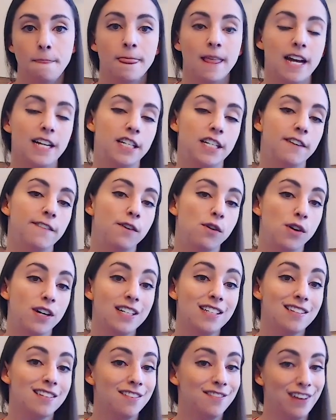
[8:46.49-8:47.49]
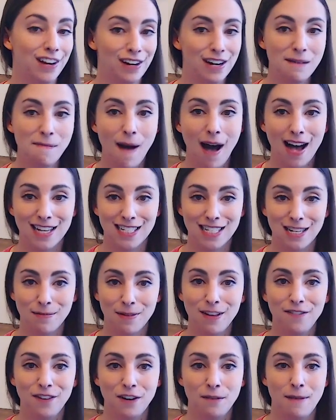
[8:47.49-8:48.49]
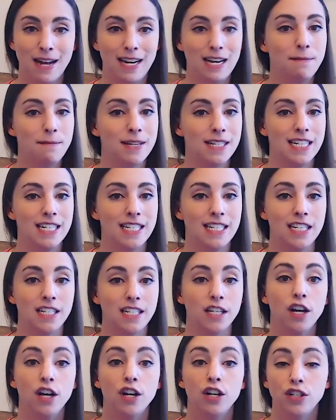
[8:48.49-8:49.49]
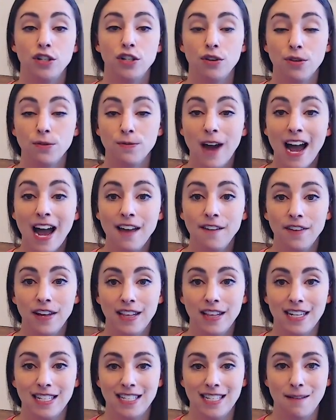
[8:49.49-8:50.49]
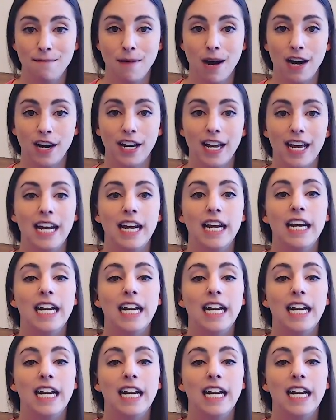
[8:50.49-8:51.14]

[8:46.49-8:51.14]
It's of course very possible for many businesses to thrive in the same market